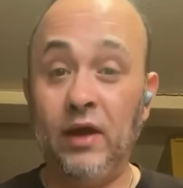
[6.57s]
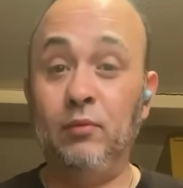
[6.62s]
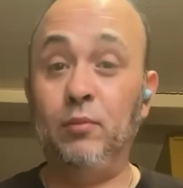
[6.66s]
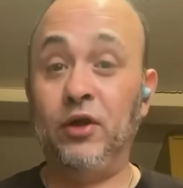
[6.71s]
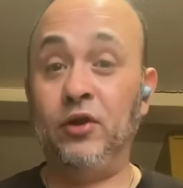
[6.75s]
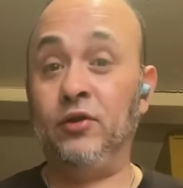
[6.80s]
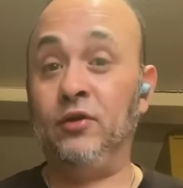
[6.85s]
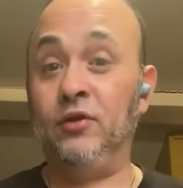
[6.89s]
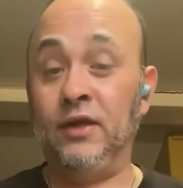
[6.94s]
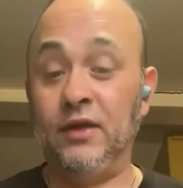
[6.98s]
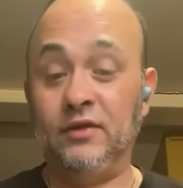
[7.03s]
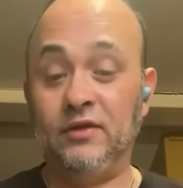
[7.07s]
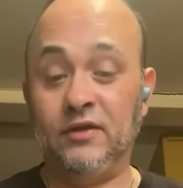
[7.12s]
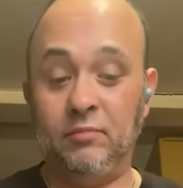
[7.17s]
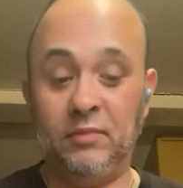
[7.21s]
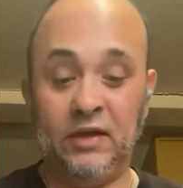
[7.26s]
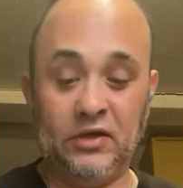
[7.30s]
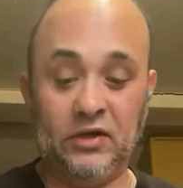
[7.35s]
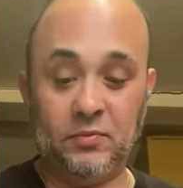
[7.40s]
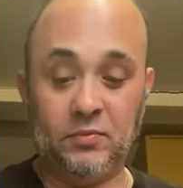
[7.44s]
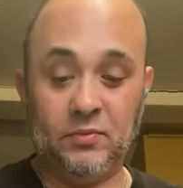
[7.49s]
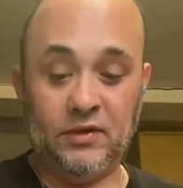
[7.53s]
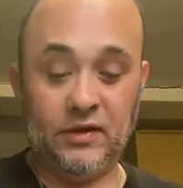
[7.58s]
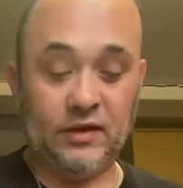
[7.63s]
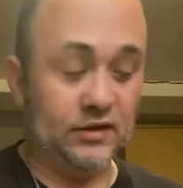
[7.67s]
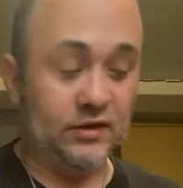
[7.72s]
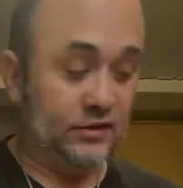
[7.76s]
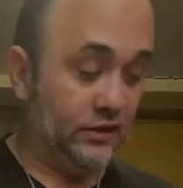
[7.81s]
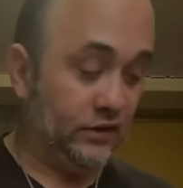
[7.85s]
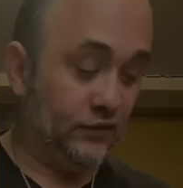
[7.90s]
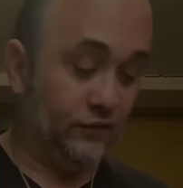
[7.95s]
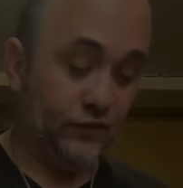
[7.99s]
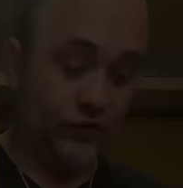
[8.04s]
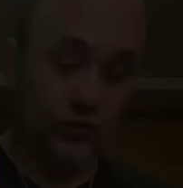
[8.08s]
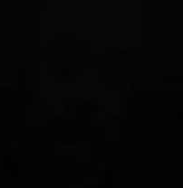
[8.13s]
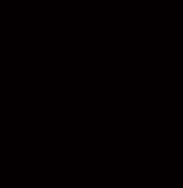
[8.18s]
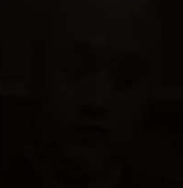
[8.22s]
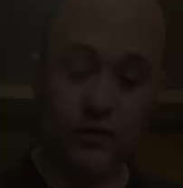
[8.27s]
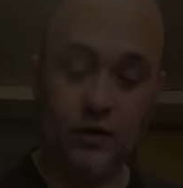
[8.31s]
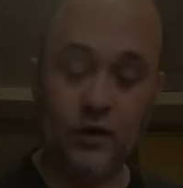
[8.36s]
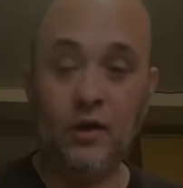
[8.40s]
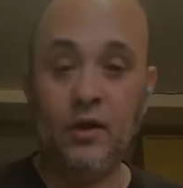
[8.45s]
better than instant mashed potatoes, that's for sure.